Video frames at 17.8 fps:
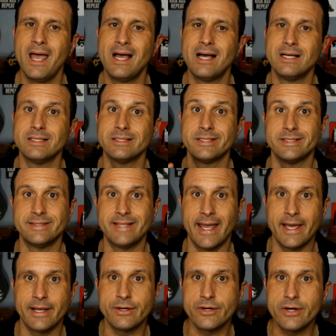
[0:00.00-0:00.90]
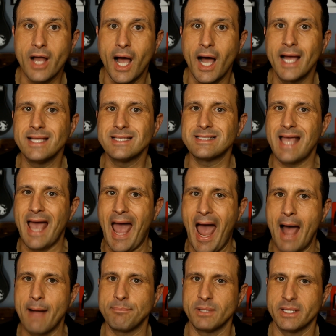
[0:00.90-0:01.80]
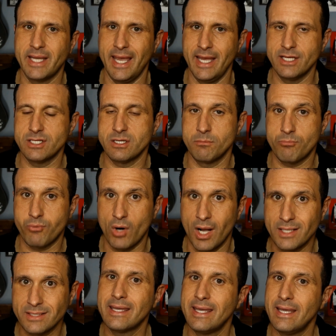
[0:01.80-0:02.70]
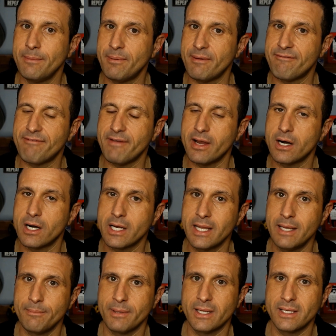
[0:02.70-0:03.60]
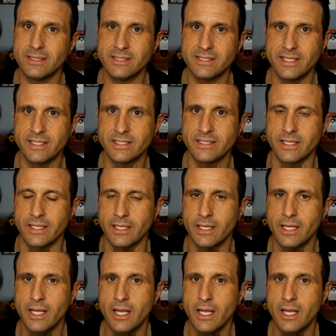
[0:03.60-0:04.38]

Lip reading: standardized application process. Keep it fair, keep it consistent.